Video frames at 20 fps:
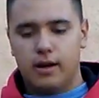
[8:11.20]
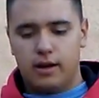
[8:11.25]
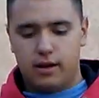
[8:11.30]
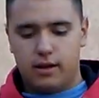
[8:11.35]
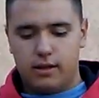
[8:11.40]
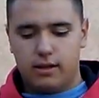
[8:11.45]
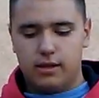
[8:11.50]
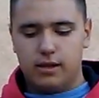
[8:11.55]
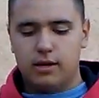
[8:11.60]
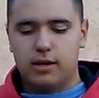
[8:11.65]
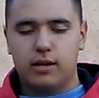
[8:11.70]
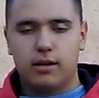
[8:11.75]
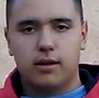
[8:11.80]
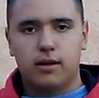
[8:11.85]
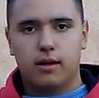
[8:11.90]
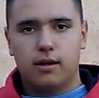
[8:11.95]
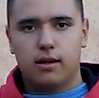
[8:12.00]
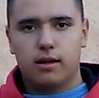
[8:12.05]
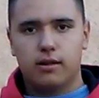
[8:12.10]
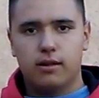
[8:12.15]
the
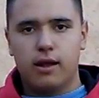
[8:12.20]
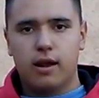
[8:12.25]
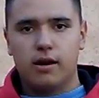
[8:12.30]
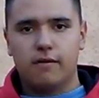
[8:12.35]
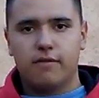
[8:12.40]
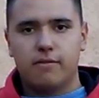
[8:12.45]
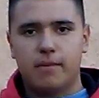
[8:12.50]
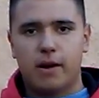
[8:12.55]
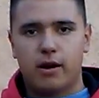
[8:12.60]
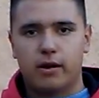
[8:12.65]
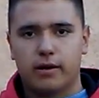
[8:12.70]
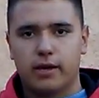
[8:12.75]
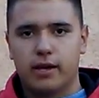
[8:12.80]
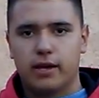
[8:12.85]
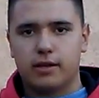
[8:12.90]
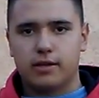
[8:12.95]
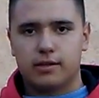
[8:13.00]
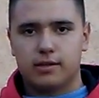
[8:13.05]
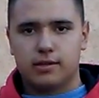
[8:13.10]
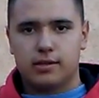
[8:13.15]
Native
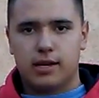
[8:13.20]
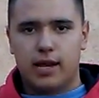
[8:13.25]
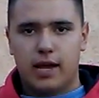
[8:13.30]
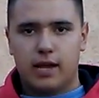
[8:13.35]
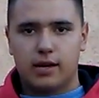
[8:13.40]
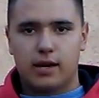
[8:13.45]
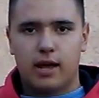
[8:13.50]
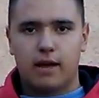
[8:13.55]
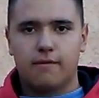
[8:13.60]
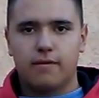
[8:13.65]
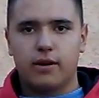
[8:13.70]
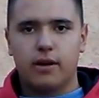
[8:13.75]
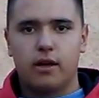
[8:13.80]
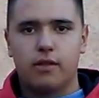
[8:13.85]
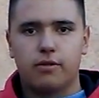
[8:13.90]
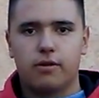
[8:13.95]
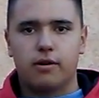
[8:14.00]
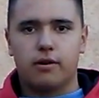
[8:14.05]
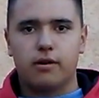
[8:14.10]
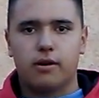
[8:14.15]
Americans, and every
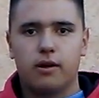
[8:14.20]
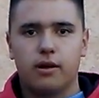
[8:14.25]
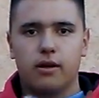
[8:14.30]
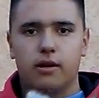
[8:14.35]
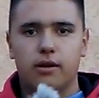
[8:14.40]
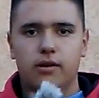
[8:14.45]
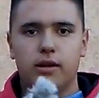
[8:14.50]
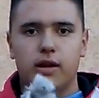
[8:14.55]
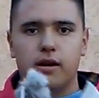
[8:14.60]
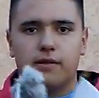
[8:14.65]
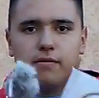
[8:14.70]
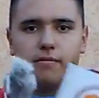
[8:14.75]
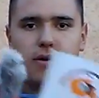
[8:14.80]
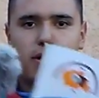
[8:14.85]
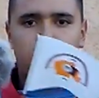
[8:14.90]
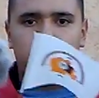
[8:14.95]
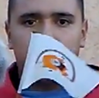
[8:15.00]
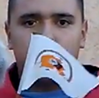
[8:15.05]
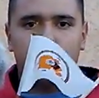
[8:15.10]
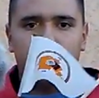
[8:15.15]
other Native
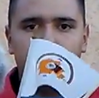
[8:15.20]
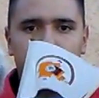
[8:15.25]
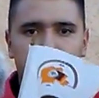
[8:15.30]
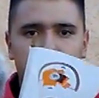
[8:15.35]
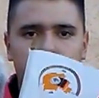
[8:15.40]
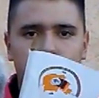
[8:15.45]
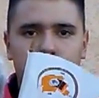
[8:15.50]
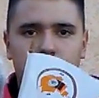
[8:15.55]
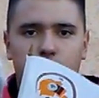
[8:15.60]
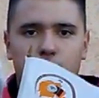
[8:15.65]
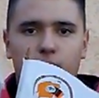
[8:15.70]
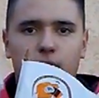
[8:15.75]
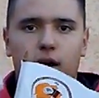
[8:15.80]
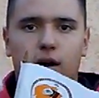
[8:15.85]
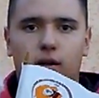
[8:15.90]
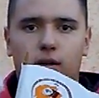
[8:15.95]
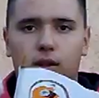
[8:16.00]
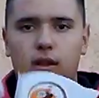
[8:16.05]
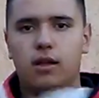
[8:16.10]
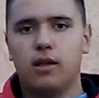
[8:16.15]
American nation as
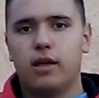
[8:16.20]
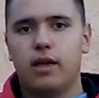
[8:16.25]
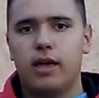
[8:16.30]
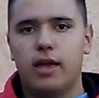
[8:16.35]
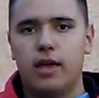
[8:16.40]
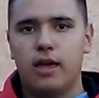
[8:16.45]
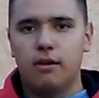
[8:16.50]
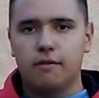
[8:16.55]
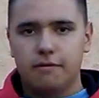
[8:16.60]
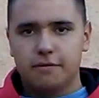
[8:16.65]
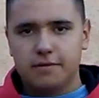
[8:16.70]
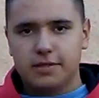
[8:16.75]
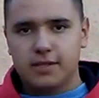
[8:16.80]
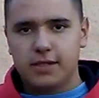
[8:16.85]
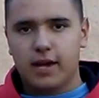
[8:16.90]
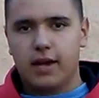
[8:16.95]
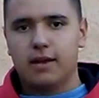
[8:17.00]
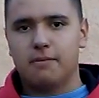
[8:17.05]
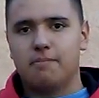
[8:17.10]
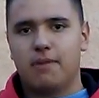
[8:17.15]
well, if
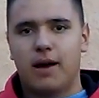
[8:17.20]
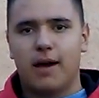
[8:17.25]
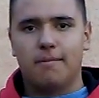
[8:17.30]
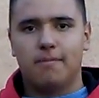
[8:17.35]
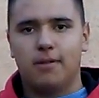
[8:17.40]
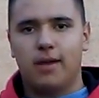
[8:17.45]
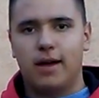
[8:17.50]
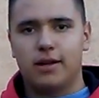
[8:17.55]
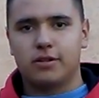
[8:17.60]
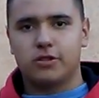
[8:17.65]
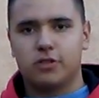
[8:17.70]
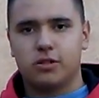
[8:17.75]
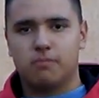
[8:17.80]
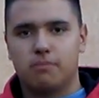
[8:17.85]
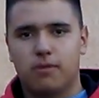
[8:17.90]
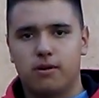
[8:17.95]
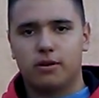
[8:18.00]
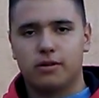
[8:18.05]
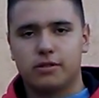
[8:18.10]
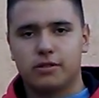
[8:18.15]
said pipeline
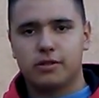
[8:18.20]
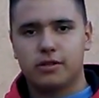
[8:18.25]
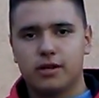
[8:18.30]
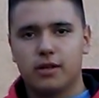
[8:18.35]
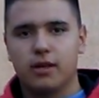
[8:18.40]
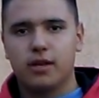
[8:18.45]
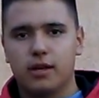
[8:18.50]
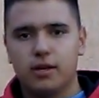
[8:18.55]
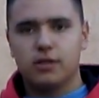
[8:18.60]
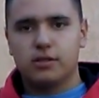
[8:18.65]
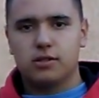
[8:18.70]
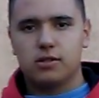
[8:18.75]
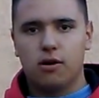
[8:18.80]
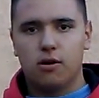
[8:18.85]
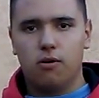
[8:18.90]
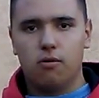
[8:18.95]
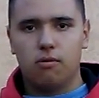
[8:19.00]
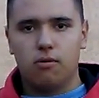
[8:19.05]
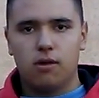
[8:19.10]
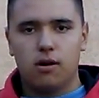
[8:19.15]
should burst.
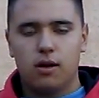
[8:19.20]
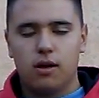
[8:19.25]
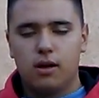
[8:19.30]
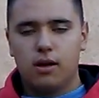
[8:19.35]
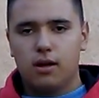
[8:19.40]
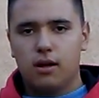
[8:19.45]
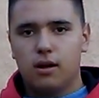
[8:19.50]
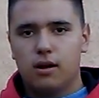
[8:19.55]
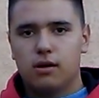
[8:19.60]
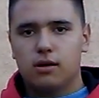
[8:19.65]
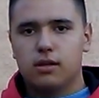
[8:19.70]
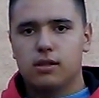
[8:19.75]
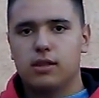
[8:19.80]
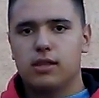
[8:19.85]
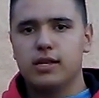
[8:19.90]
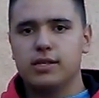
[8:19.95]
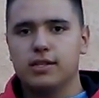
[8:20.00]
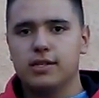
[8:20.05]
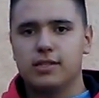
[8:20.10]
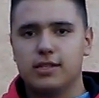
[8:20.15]
So
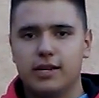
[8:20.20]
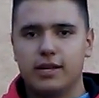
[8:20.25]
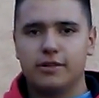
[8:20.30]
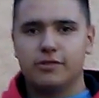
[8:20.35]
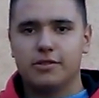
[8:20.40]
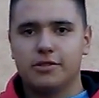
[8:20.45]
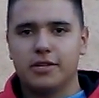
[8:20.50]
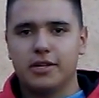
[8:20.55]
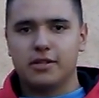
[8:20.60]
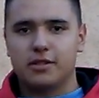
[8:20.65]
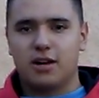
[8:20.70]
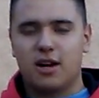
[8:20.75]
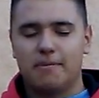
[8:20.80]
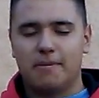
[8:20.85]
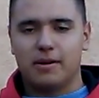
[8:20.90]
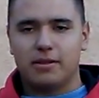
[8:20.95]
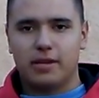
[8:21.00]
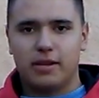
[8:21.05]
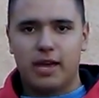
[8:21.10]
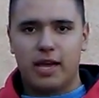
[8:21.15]
this is an interesting
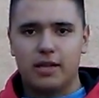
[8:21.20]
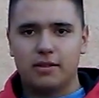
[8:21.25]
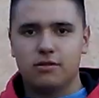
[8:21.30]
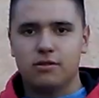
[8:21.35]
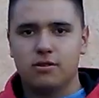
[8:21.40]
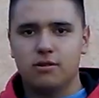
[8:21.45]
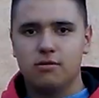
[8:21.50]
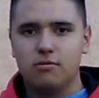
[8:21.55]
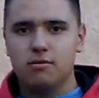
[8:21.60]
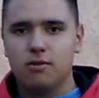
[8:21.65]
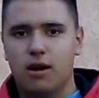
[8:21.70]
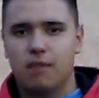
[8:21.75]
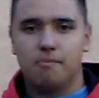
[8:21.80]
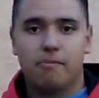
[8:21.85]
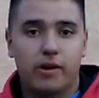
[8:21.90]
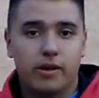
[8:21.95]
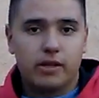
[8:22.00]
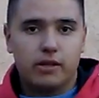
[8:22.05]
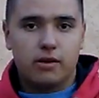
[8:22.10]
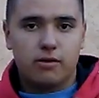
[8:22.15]
topic to get into.
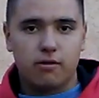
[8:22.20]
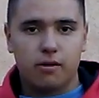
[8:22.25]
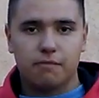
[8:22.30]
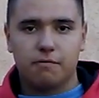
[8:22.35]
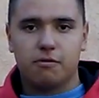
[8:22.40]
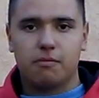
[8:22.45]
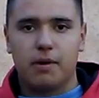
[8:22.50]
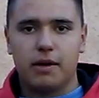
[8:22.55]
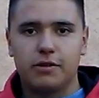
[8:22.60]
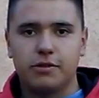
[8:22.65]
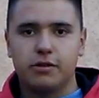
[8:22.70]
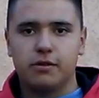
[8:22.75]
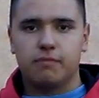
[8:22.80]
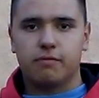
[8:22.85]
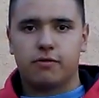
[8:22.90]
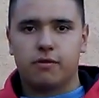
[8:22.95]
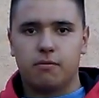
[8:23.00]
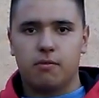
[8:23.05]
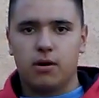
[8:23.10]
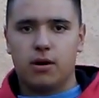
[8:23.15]
I'm bringing you
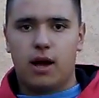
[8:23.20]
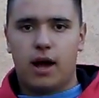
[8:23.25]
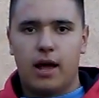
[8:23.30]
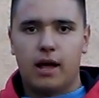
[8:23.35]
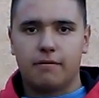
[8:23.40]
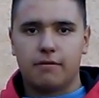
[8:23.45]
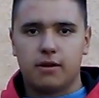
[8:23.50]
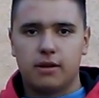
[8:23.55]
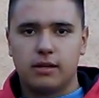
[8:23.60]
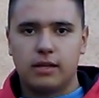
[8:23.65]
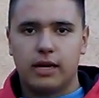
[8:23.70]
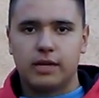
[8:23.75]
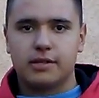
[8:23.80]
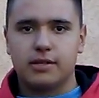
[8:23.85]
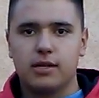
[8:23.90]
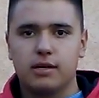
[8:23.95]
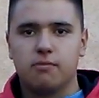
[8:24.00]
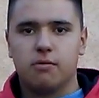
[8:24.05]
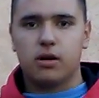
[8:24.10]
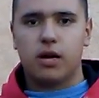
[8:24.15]
information from what I have
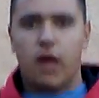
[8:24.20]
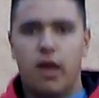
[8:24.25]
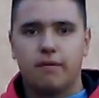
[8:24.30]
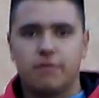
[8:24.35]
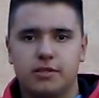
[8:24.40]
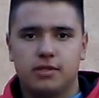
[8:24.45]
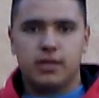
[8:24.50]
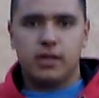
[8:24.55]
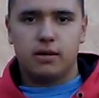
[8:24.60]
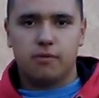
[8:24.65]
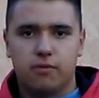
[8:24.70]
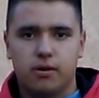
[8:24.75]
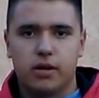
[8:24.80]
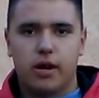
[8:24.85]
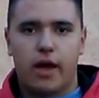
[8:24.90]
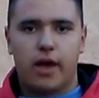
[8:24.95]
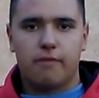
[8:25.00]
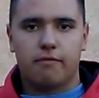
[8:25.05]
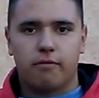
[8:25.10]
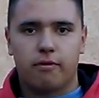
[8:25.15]
collected, what I have seen, and
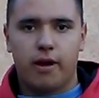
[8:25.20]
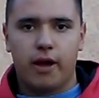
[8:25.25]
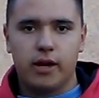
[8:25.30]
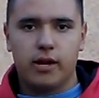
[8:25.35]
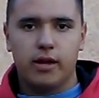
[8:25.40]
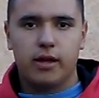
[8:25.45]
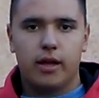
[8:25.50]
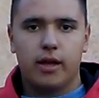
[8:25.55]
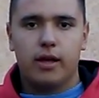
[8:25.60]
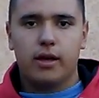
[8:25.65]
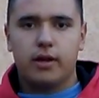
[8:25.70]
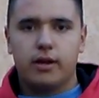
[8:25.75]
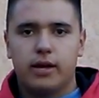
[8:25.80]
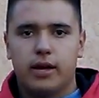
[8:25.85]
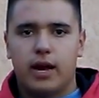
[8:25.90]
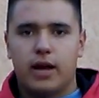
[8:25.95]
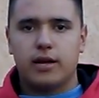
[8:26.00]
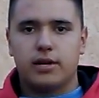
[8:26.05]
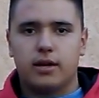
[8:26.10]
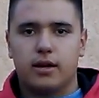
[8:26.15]
what I have read,
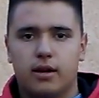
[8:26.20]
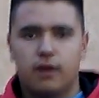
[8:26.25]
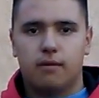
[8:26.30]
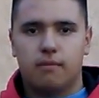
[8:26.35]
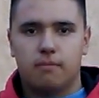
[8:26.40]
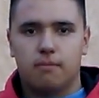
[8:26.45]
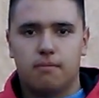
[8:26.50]
and